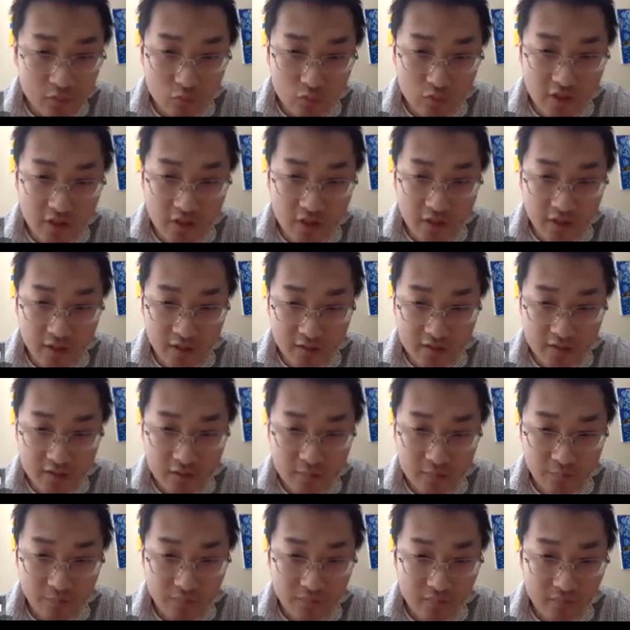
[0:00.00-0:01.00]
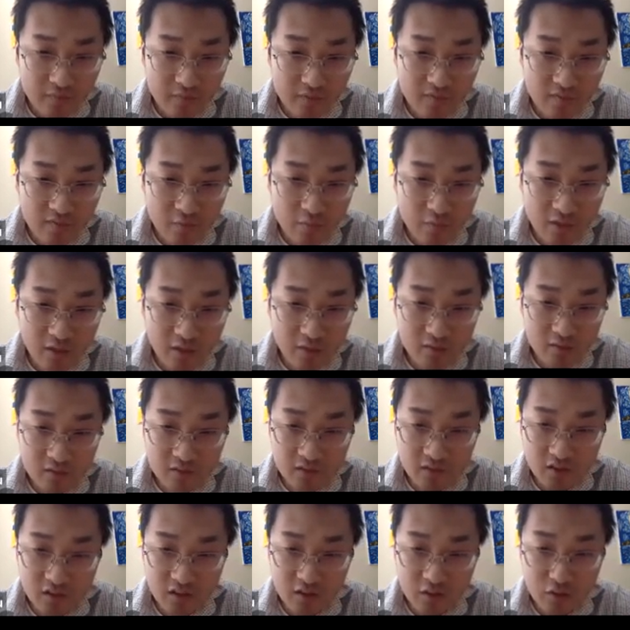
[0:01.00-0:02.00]
We get the
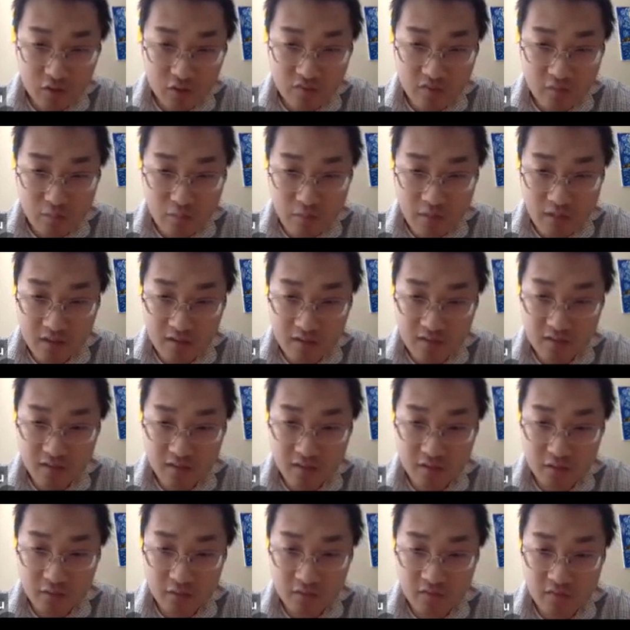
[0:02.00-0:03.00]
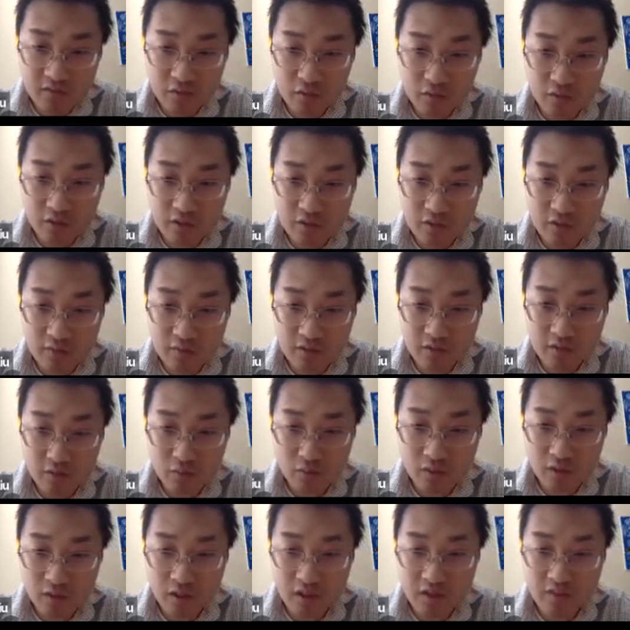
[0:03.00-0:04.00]
bound e to the minus n to the 2h minus
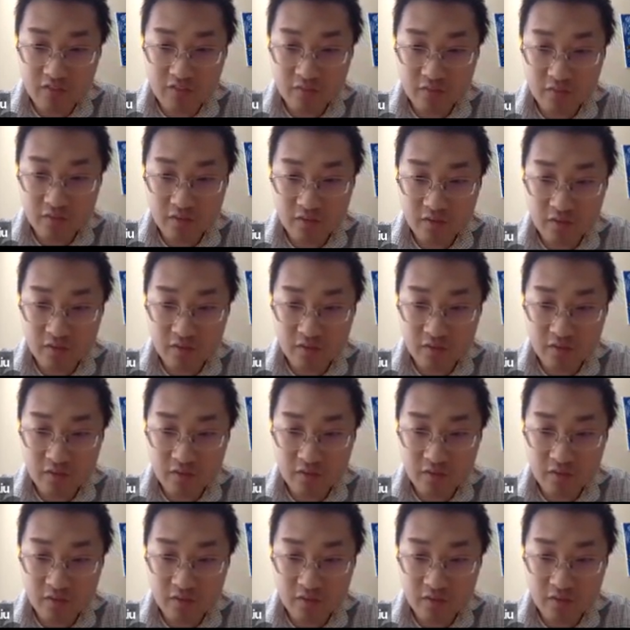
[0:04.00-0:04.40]
1/2